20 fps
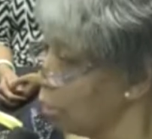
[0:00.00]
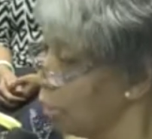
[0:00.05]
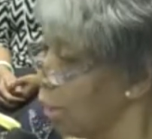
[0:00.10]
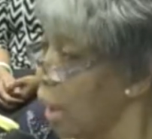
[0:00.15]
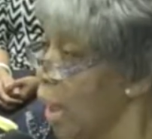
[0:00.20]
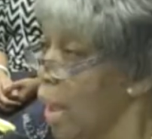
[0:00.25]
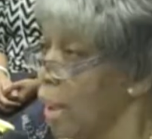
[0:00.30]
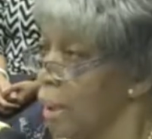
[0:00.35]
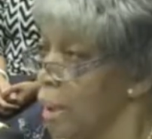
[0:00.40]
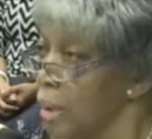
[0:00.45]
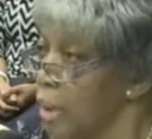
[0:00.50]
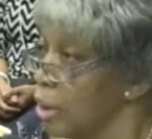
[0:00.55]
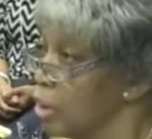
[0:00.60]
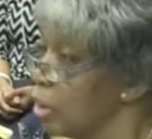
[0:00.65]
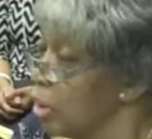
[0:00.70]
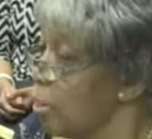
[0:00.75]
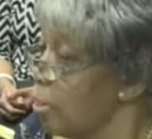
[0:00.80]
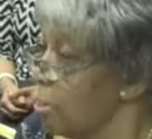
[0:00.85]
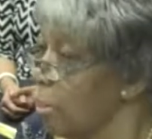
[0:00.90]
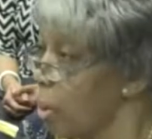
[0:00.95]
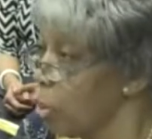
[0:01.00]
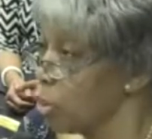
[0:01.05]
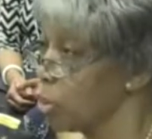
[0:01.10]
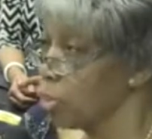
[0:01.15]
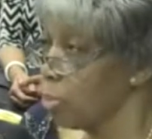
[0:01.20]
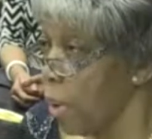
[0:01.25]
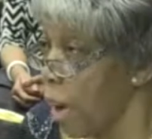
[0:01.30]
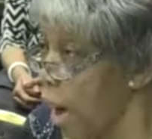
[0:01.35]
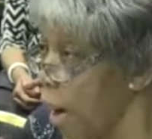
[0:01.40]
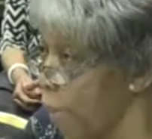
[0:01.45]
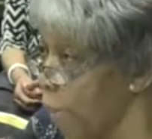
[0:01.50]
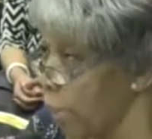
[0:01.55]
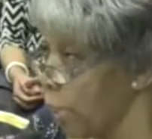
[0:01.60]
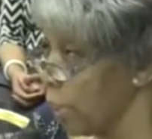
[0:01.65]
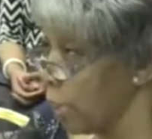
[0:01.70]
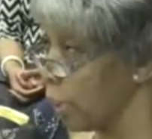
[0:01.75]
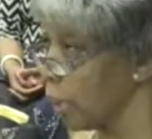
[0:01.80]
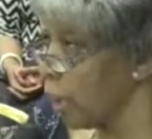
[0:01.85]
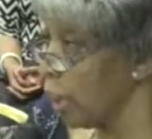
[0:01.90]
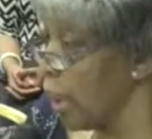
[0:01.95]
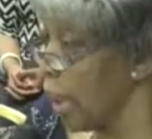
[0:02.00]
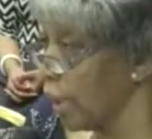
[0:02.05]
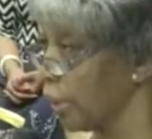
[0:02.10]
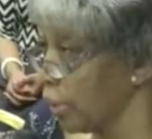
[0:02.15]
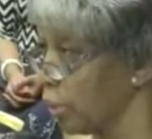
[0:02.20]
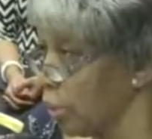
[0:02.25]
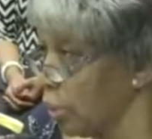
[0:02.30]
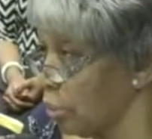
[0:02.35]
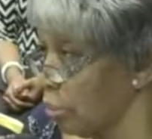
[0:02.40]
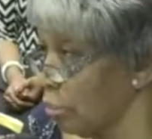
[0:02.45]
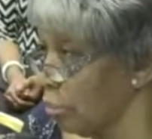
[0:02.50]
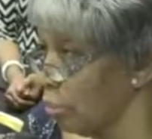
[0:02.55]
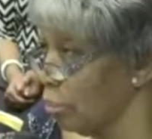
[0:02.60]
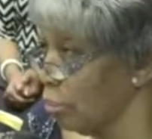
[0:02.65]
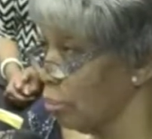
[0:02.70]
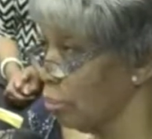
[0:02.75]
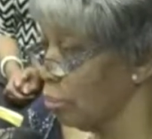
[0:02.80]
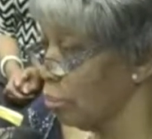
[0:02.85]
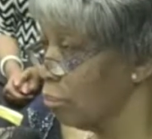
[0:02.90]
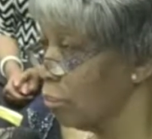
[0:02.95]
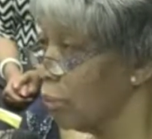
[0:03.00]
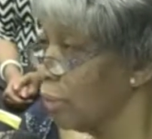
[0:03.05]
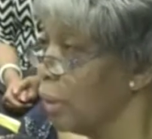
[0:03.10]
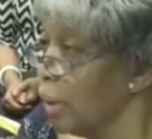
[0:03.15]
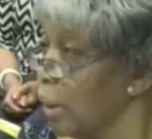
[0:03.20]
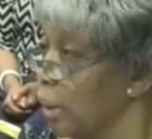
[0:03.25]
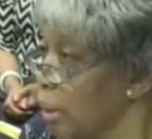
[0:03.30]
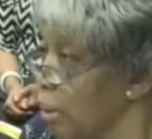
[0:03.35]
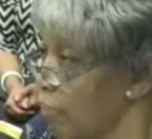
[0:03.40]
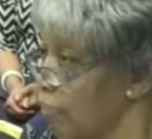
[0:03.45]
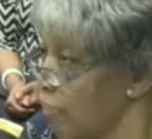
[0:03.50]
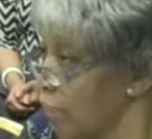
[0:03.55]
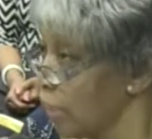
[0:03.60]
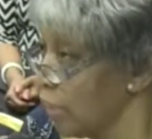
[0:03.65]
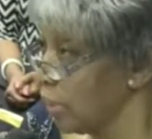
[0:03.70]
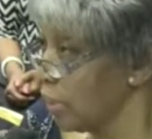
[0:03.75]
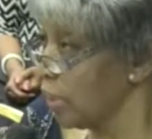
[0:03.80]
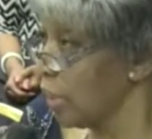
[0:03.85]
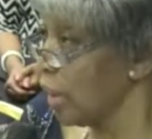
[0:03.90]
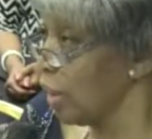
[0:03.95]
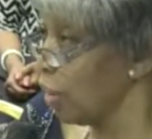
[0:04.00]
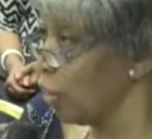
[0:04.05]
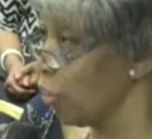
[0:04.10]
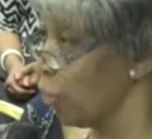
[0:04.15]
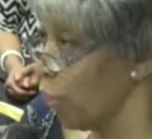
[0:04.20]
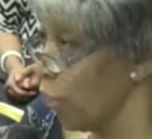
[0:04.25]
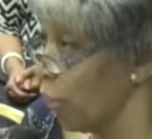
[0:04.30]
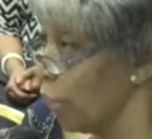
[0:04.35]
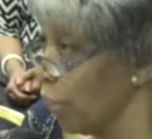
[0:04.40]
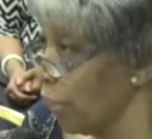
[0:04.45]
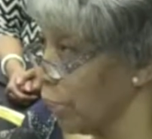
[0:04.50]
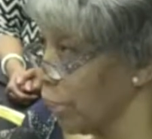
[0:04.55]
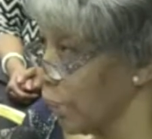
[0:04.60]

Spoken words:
And it is the most popular collection in the philatelic world